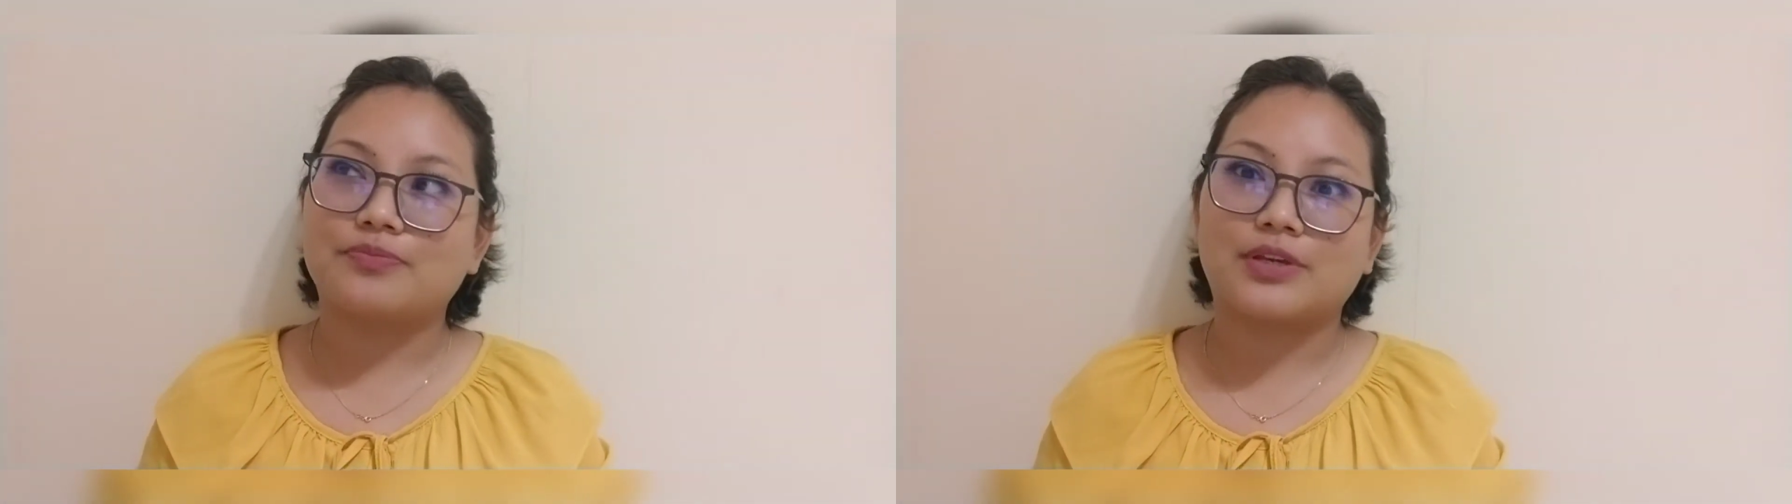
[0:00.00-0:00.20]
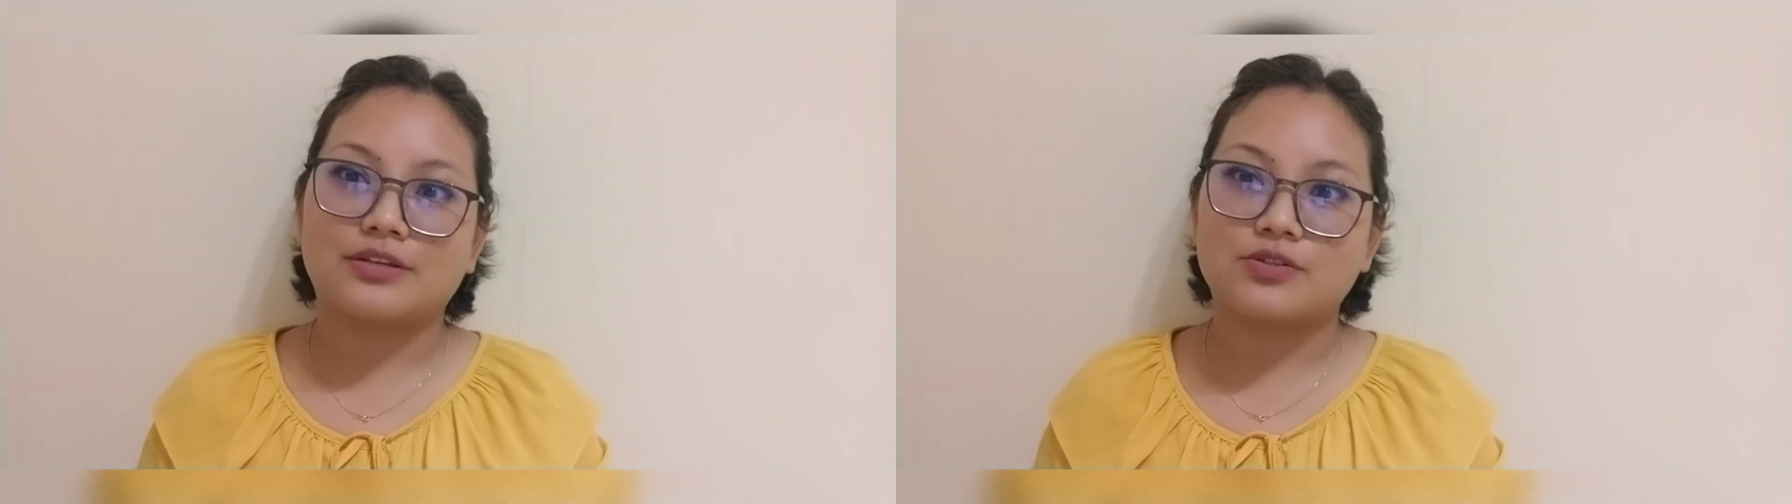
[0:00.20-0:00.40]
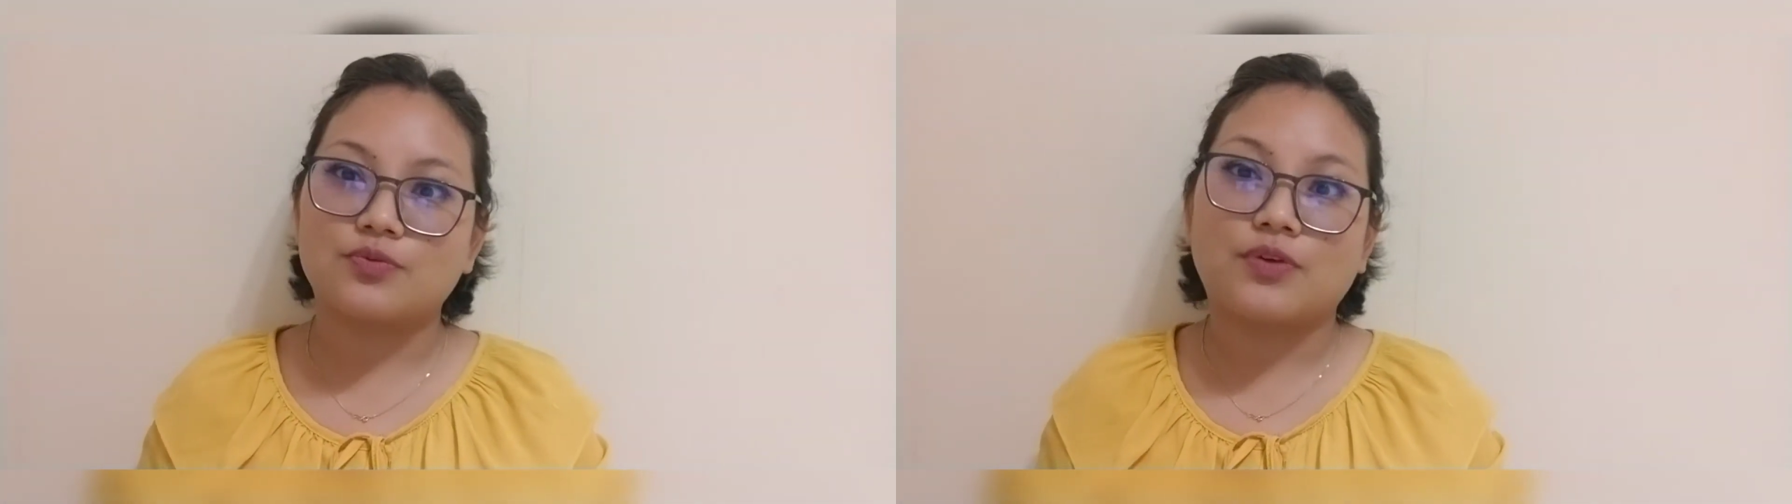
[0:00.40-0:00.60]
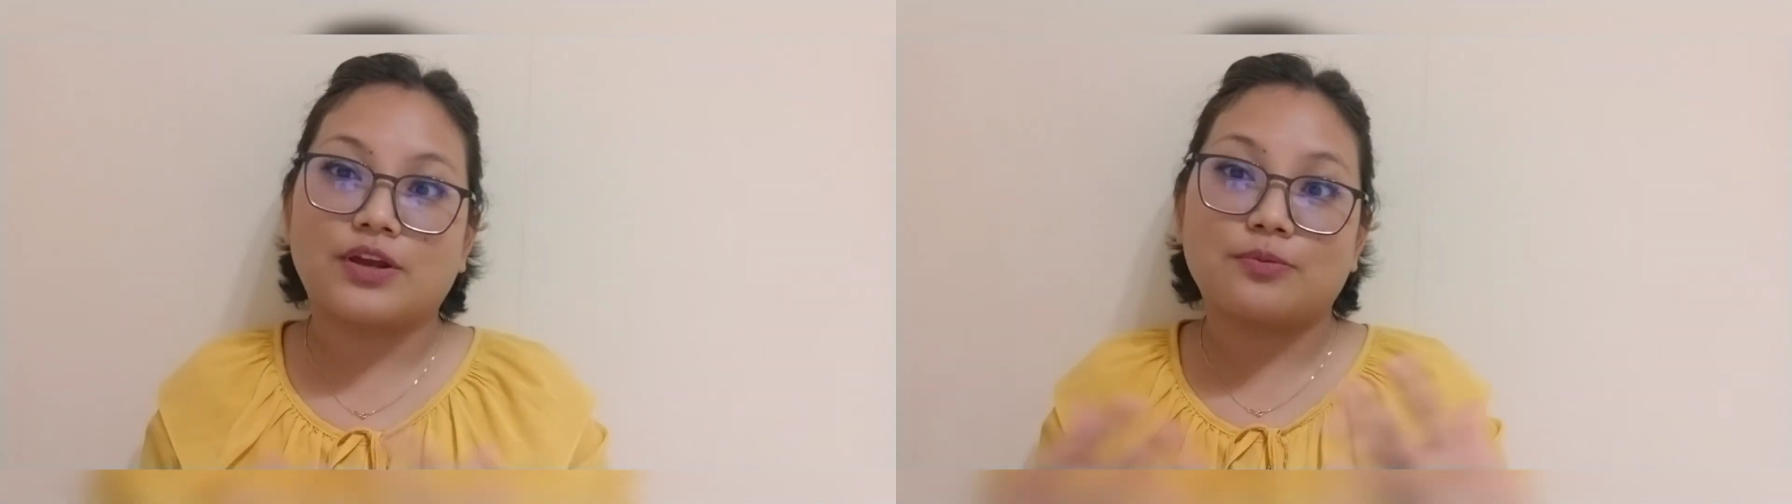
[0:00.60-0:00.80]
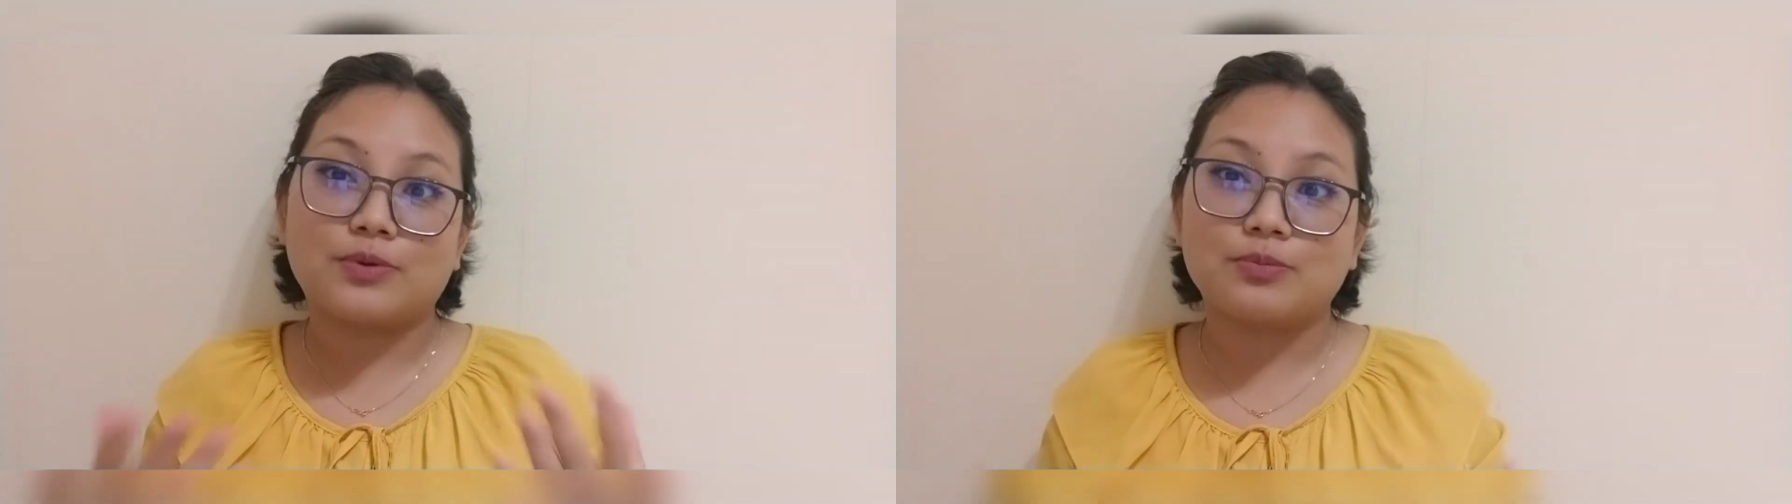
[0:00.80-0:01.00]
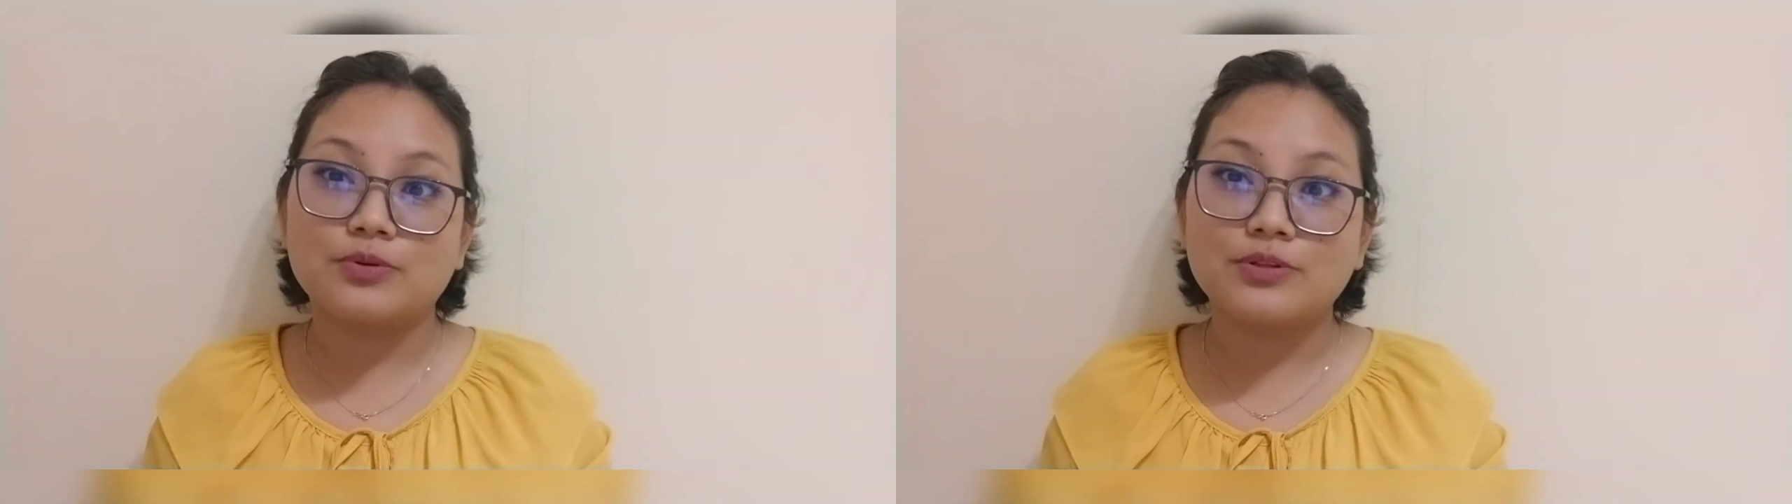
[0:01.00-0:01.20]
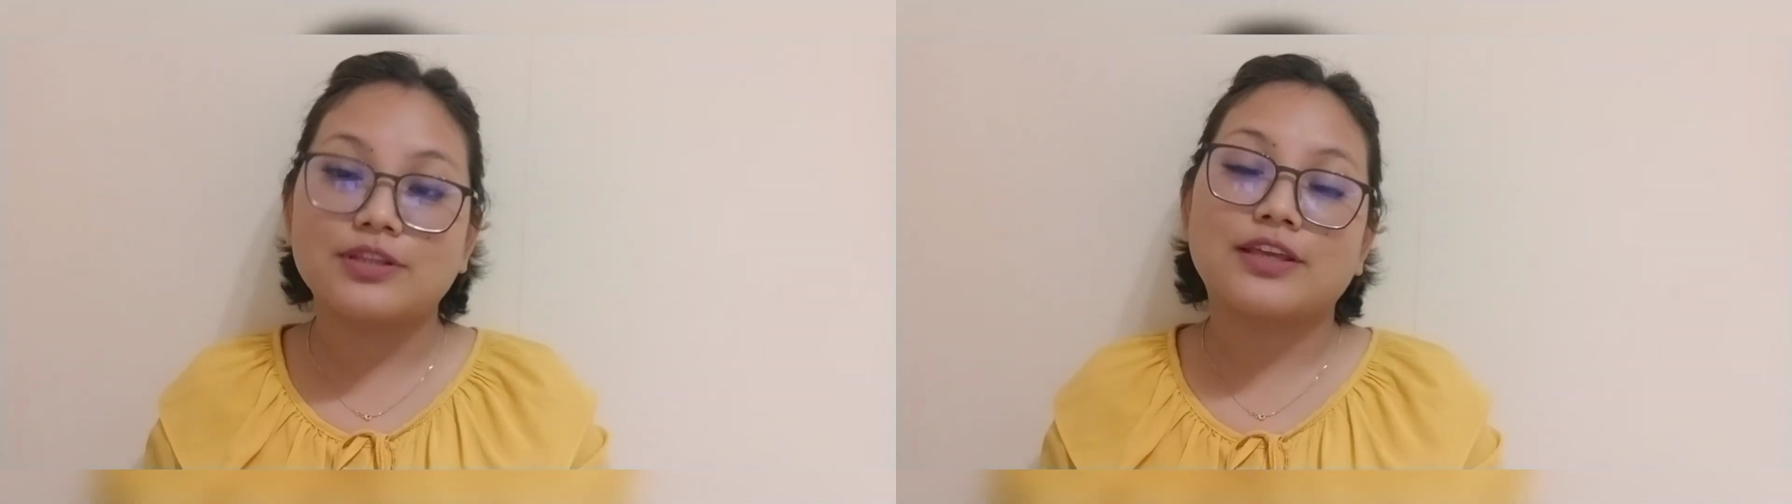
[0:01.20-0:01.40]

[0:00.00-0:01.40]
because fair people,